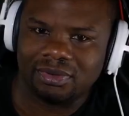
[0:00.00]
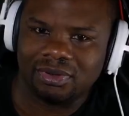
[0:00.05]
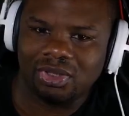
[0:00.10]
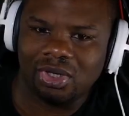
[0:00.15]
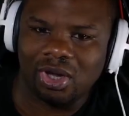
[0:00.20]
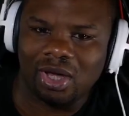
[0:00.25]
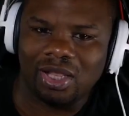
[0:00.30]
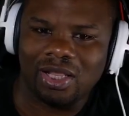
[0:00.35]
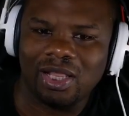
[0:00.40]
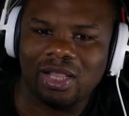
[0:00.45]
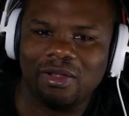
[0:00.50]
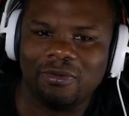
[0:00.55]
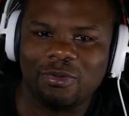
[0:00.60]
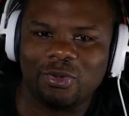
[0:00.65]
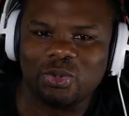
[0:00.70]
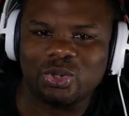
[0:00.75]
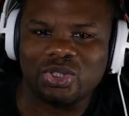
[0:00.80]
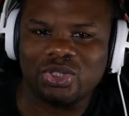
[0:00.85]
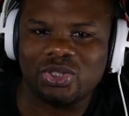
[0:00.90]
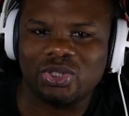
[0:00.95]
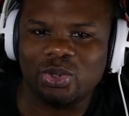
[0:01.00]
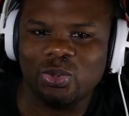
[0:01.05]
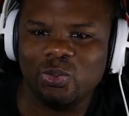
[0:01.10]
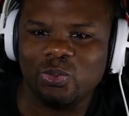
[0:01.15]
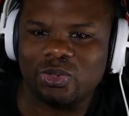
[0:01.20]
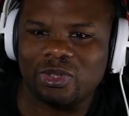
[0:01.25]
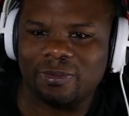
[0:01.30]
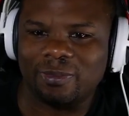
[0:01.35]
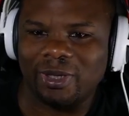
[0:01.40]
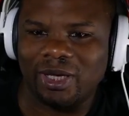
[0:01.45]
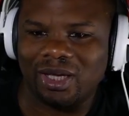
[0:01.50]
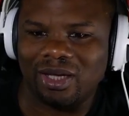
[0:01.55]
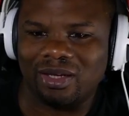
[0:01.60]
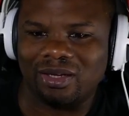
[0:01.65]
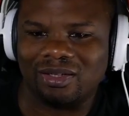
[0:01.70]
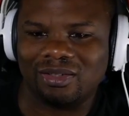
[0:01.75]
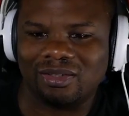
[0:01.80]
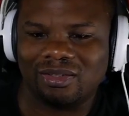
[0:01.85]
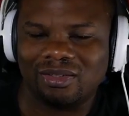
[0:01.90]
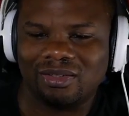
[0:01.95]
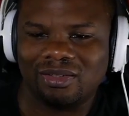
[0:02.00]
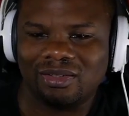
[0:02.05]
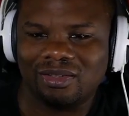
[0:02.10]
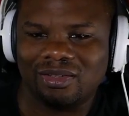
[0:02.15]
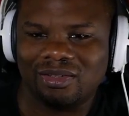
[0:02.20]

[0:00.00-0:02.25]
Yeah, I love those suits, really, man.